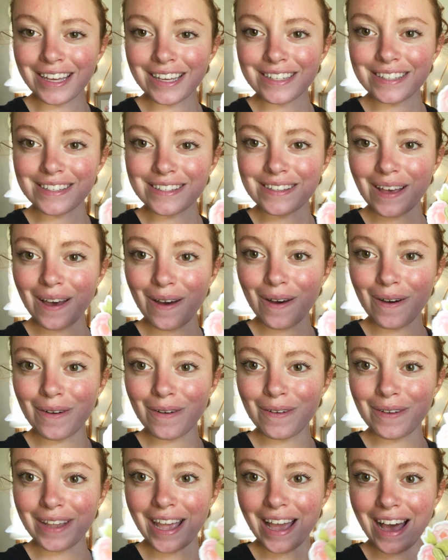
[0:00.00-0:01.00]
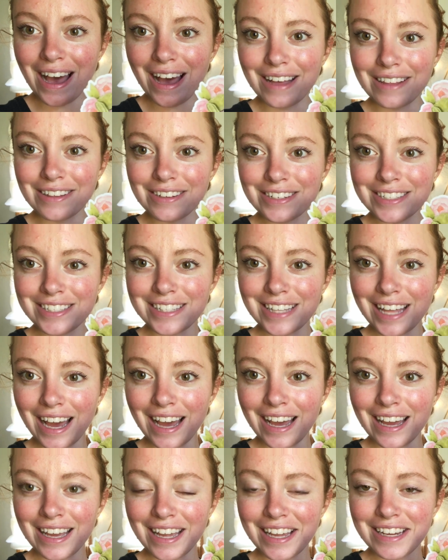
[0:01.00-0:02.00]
So yeah, there's that.